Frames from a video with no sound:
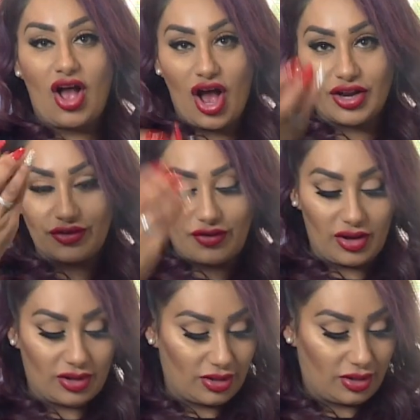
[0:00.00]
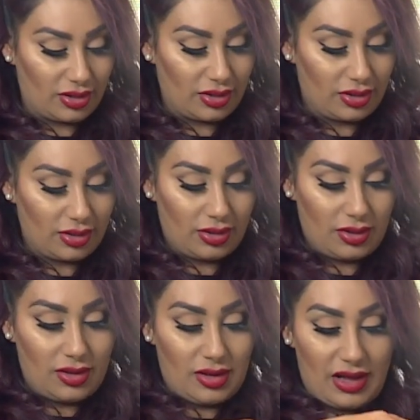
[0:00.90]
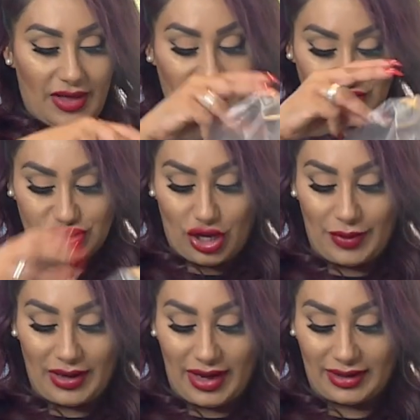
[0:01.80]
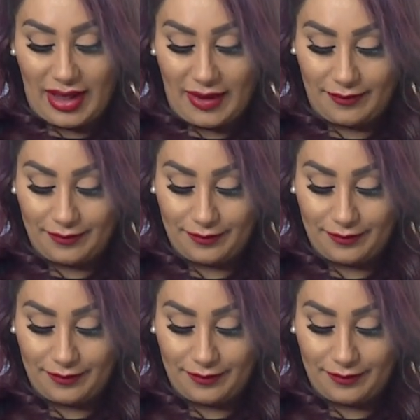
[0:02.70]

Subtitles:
as rock, look. And they just go in like that.